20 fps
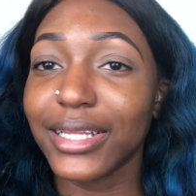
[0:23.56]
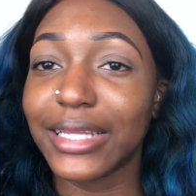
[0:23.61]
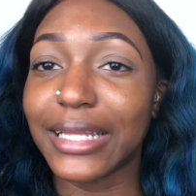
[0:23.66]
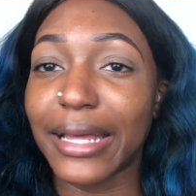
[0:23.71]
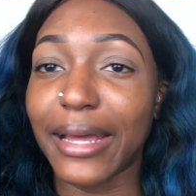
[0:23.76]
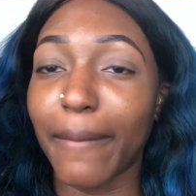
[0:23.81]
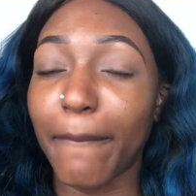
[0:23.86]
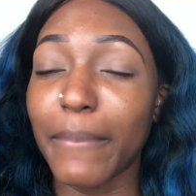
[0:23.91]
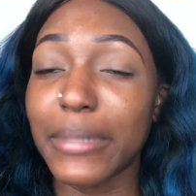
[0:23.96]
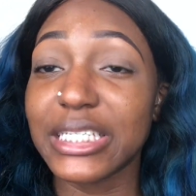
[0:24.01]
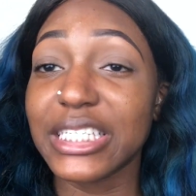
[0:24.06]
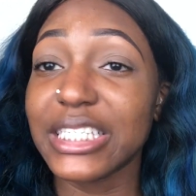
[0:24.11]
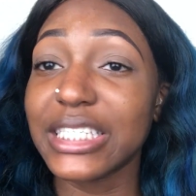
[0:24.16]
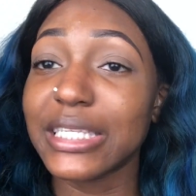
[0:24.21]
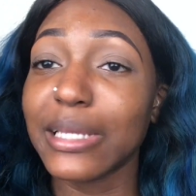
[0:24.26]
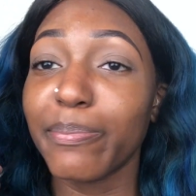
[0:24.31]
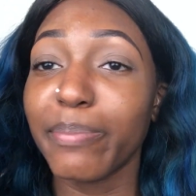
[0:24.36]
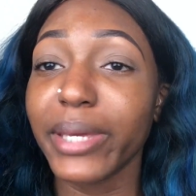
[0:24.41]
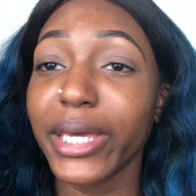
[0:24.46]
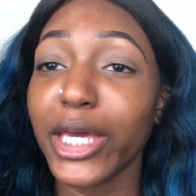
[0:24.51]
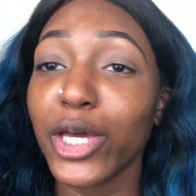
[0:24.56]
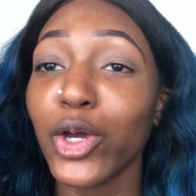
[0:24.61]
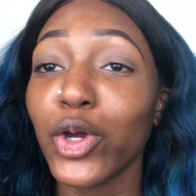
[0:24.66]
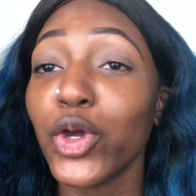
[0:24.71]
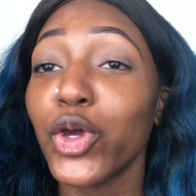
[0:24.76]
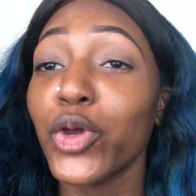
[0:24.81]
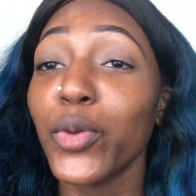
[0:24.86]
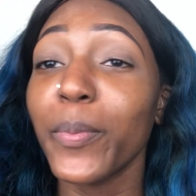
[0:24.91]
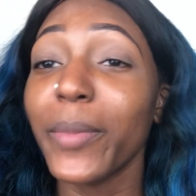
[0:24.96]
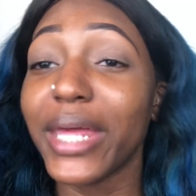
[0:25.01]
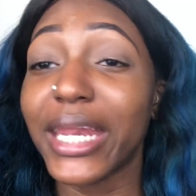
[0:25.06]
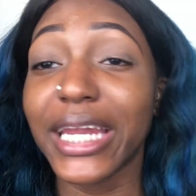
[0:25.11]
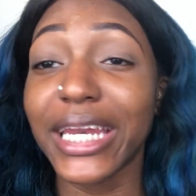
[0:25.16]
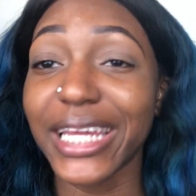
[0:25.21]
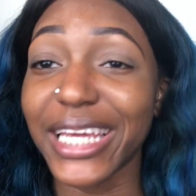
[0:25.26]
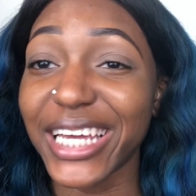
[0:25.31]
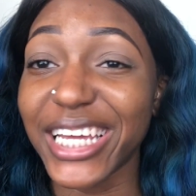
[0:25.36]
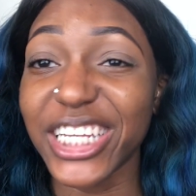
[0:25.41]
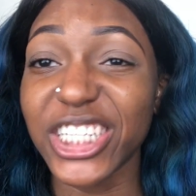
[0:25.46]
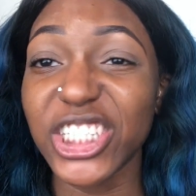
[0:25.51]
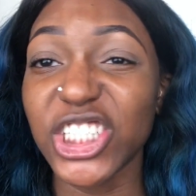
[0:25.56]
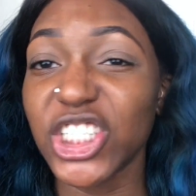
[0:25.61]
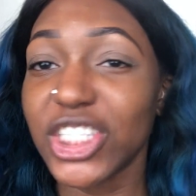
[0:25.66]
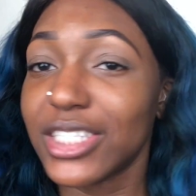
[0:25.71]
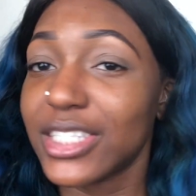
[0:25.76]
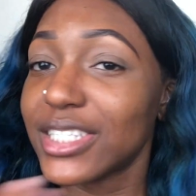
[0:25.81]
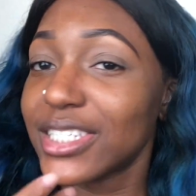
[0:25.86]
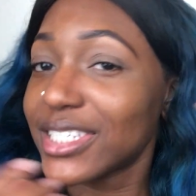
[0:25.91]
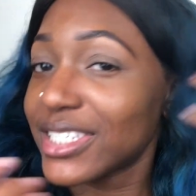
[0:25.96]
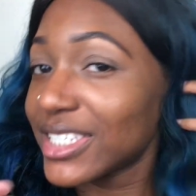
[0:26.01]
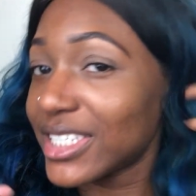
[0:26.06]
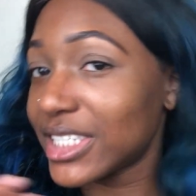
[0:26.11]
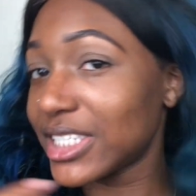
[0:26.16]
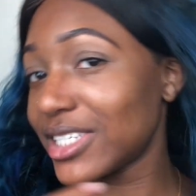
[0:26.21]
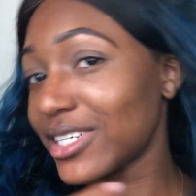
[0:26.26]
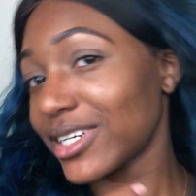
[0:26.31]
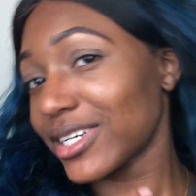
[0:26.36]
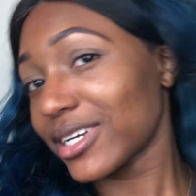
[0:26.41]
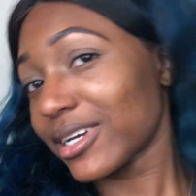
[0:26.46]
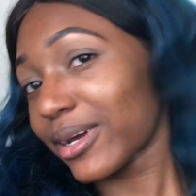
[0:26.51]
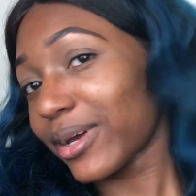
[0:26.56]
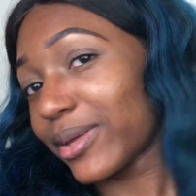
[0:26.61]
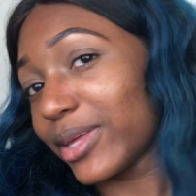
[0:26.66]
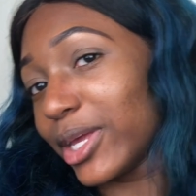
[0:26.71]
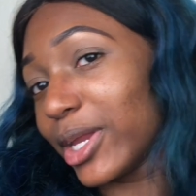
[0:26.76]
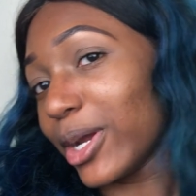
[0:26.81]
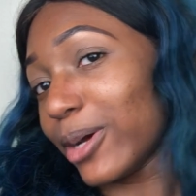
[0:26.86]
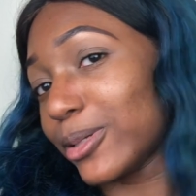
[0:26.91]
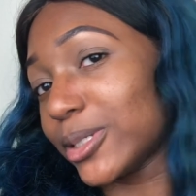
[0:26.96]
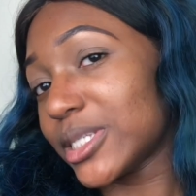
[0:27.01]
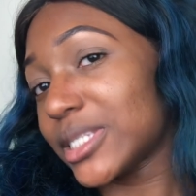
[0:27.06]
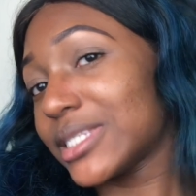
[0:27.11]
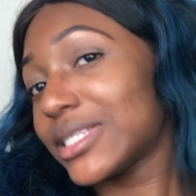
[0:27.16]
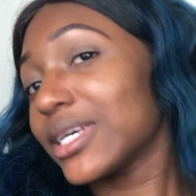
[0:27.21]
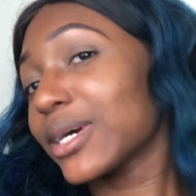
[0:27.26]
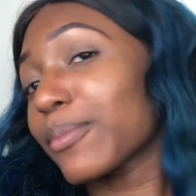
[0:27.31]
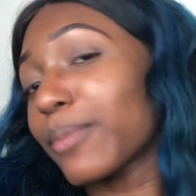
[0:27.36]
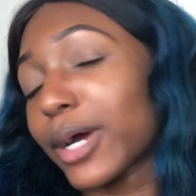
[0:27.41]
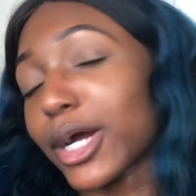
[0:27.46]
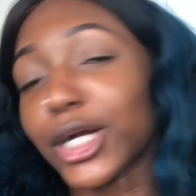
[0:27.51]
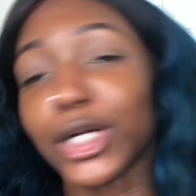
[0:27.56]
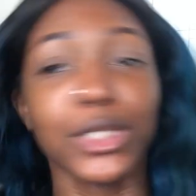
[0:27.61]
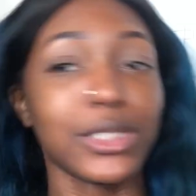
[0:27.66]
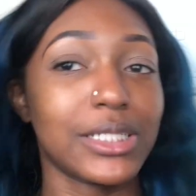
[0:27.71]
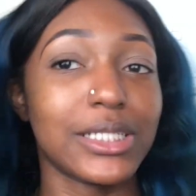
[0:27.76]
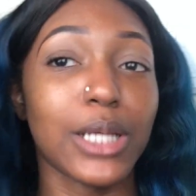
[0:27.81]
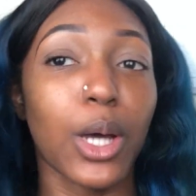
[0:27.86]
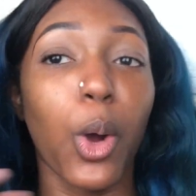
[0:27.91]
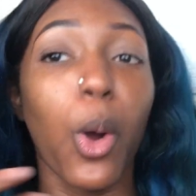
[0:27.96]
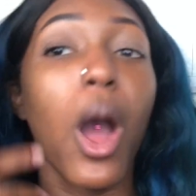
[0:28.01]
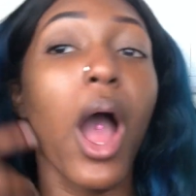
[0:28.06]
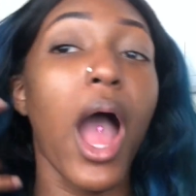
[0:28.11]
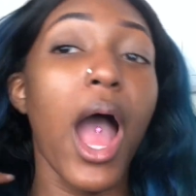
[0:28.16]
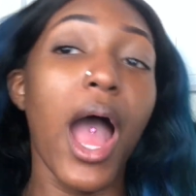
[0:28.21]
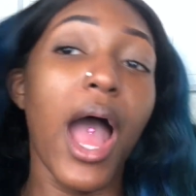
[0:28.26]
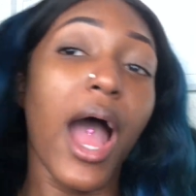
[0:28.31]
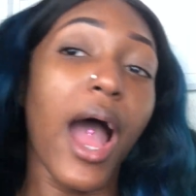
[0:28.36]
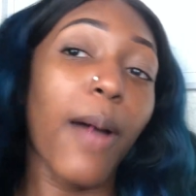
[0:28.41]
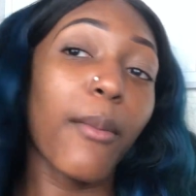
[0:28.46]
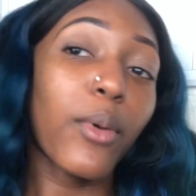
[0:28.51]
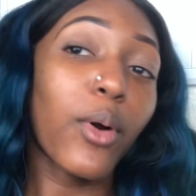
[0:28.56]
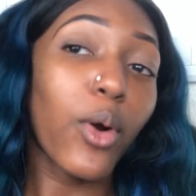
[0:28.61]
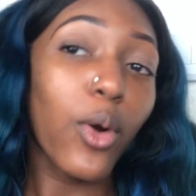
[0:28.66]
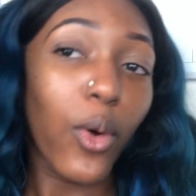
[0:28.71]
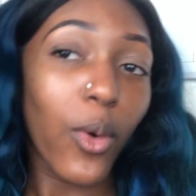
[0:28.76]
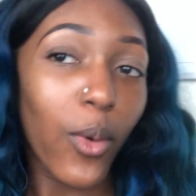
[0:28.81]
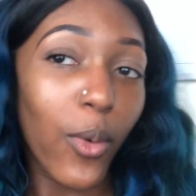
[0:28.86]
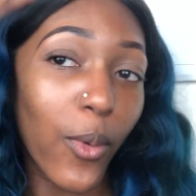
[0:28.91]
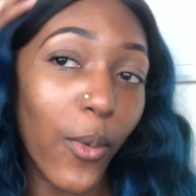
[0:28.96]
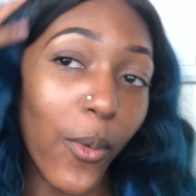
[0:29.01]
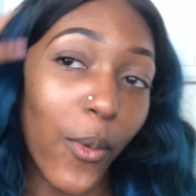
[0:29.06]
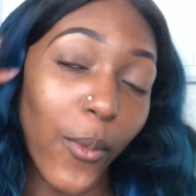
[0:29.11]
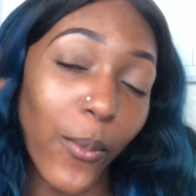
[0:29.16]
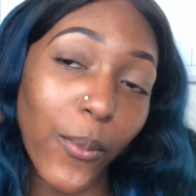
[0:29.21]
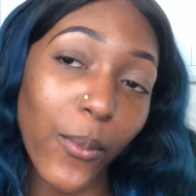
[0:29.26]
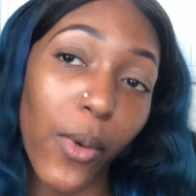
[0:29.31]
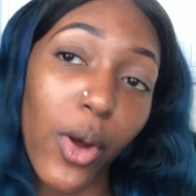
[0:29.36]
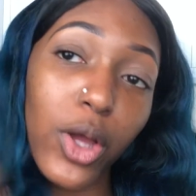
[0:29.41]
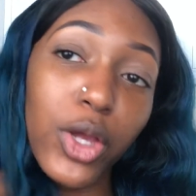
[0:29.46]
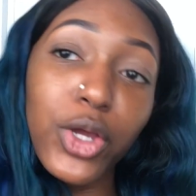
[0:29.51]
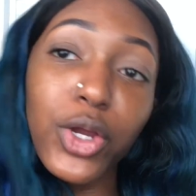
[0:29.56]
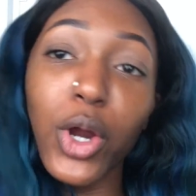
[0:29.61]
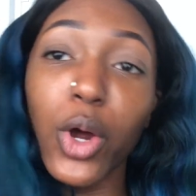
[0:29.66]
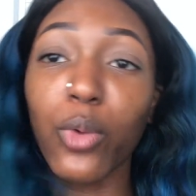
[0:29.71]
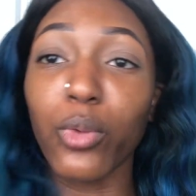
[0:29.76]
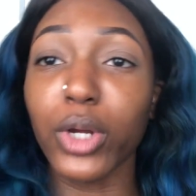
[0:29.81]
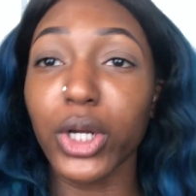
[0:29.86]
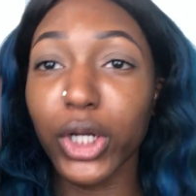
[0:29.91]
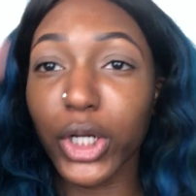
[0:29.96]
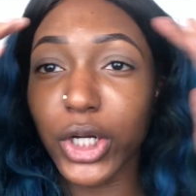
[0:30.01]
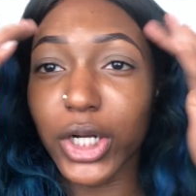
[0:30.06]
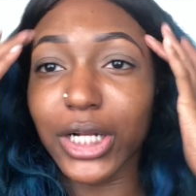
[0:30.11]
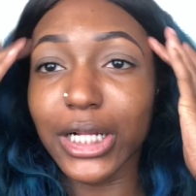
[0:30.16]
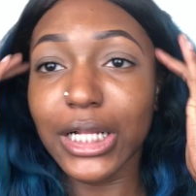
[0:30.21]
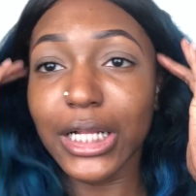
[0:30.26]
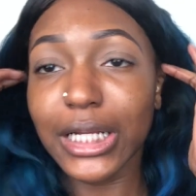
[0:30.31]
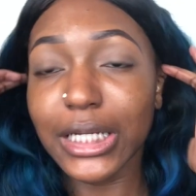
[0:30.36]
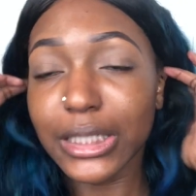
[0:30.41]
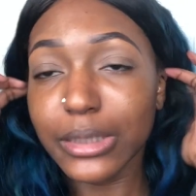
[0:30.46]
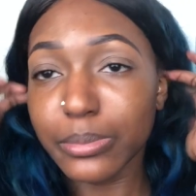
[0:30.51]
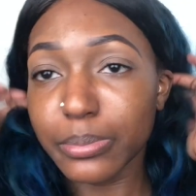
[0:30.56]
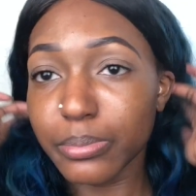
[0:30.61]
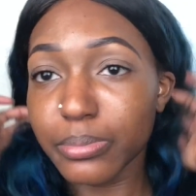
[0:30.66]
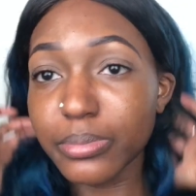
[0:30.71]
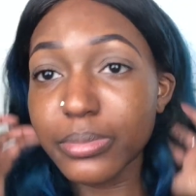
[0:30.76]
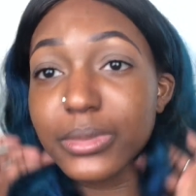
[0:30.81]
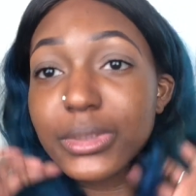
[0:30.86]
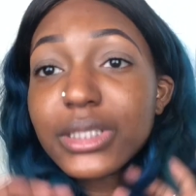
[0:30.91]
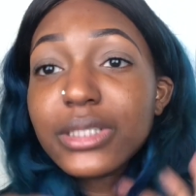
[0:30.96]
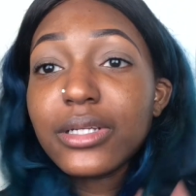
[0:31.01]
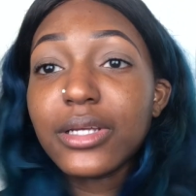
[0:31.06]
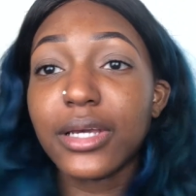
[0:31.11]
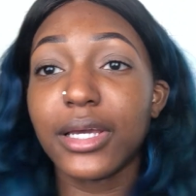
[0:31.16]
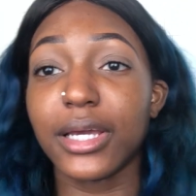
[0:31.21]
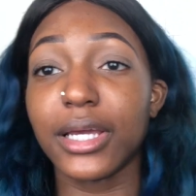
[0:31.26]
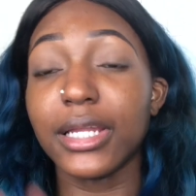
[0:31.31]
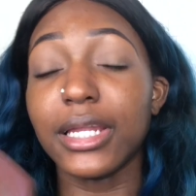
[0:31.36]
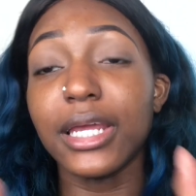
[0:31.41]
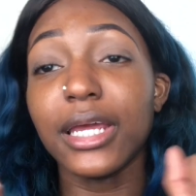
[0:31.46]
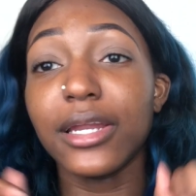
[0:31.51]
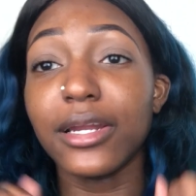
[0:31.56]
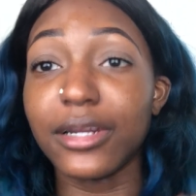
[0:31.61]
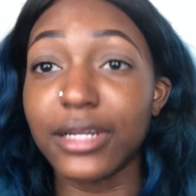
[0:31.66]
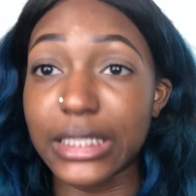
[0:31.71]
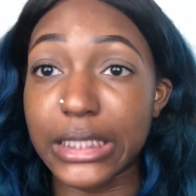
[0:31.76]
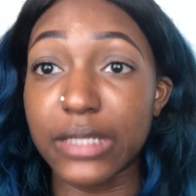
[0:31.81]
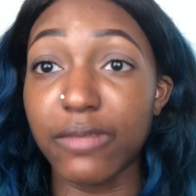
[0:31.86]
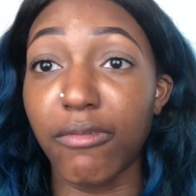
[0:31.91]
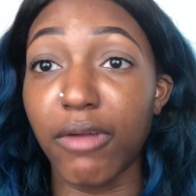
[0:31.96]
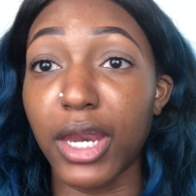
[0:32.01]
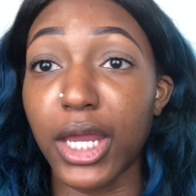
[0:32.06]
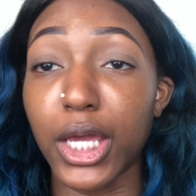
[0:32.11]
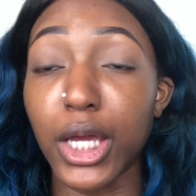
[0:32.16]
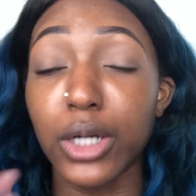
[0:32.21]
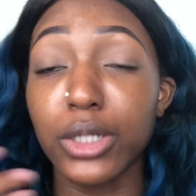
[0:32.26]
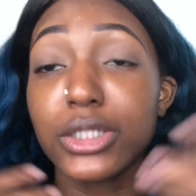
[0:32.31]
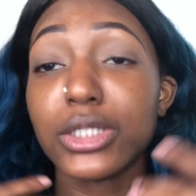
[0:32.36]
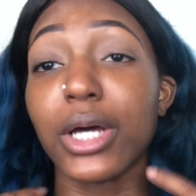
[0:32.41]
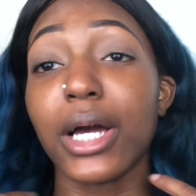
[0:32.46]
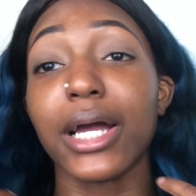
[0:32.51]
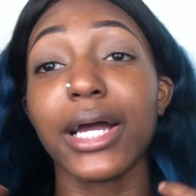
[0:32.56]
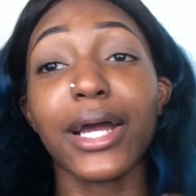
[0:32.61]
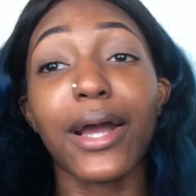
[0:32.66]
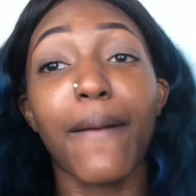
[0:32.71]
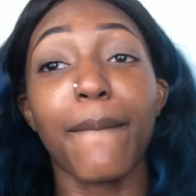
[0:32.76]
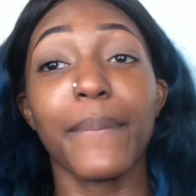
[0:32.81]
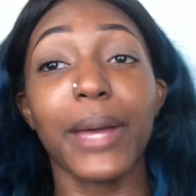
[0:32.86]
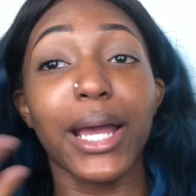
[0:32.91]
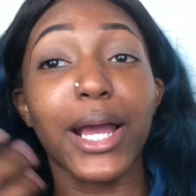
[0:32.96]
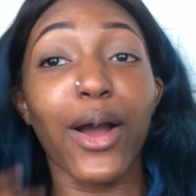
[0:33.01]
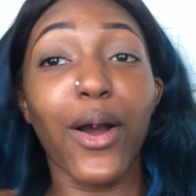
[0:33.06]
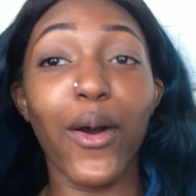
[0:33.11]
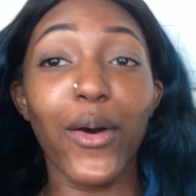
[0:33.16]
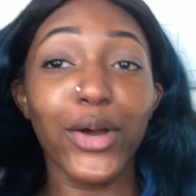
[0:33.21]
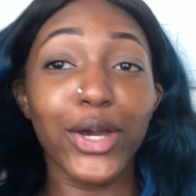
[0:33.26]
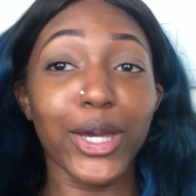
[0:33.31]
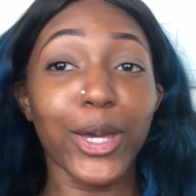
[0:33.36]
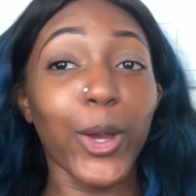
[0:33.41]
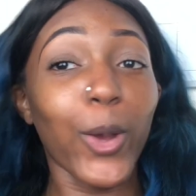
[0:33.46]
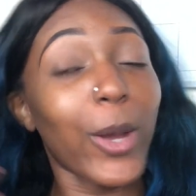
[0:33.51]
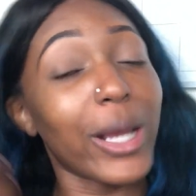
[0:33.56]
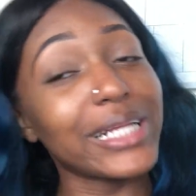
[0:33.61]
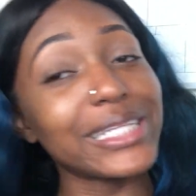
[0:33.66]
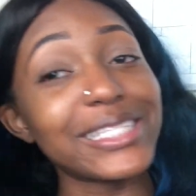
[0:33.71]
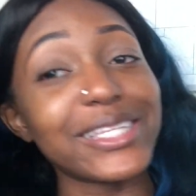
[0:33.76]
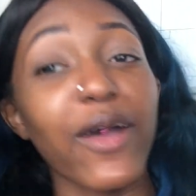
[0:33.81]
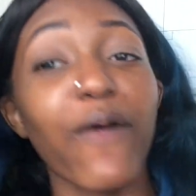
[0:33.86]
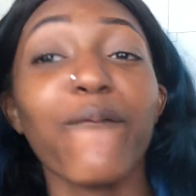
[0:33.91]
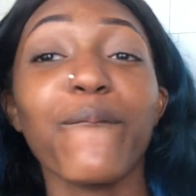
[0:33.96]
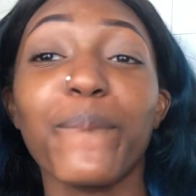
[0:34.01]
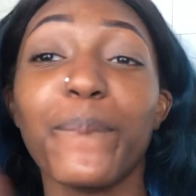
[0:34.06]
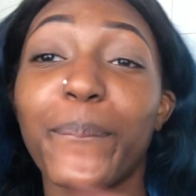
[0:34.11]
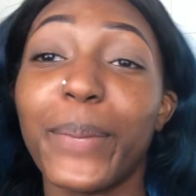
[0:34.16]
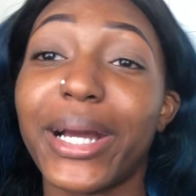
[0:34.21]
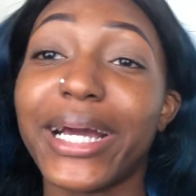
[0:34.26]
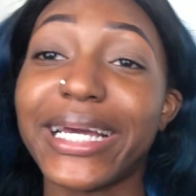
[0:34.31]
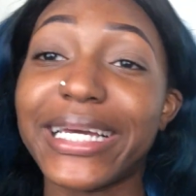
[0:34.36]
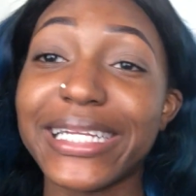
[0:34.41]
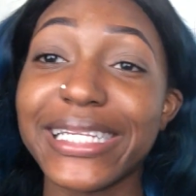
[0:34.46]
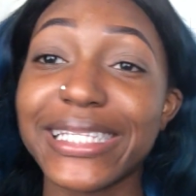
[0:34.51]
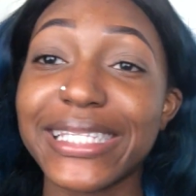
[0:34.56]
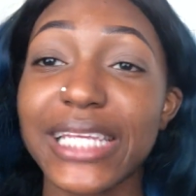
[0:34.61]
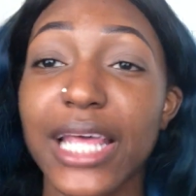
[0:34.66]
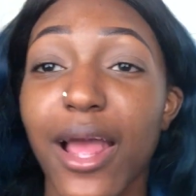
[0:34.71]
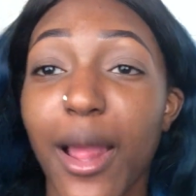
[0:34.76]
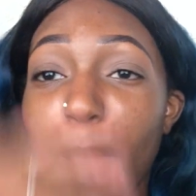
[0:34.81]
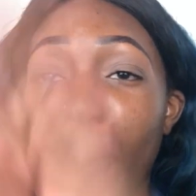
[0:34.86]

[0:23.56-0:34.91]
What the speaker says: the Mississippi humidity just took my curls. So I'm gonna, recurl it in the end of this video so I can come back all cute and stuff. But